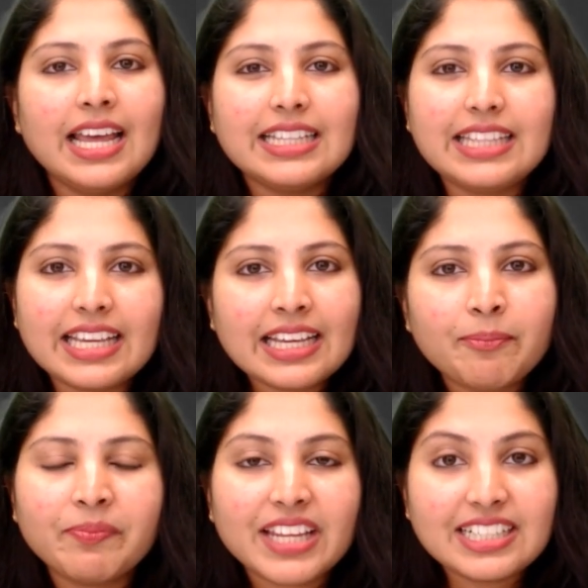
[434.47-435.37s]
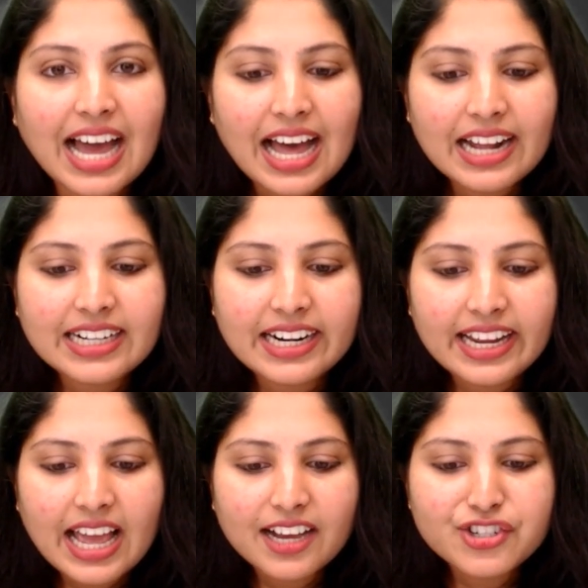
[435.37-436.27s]
The dark
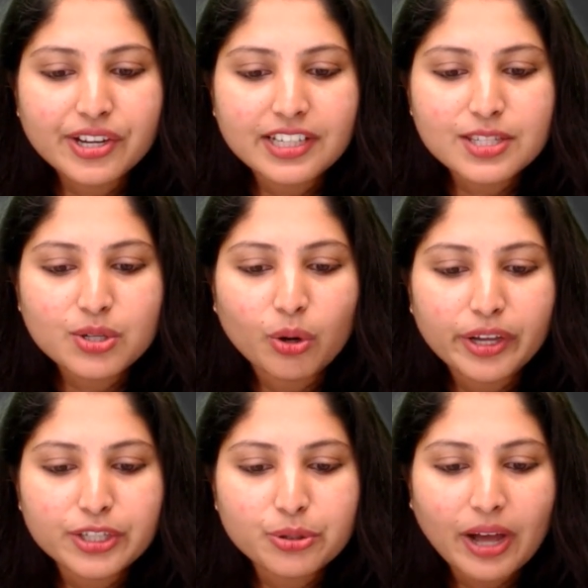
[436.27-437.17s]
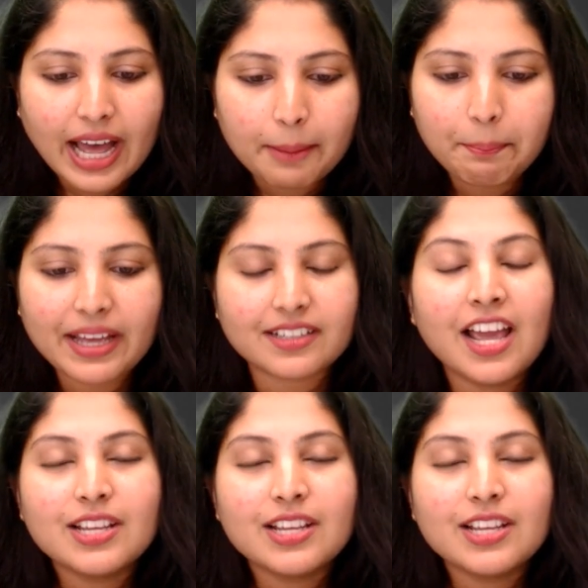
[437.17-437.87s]
reaction is going to happen.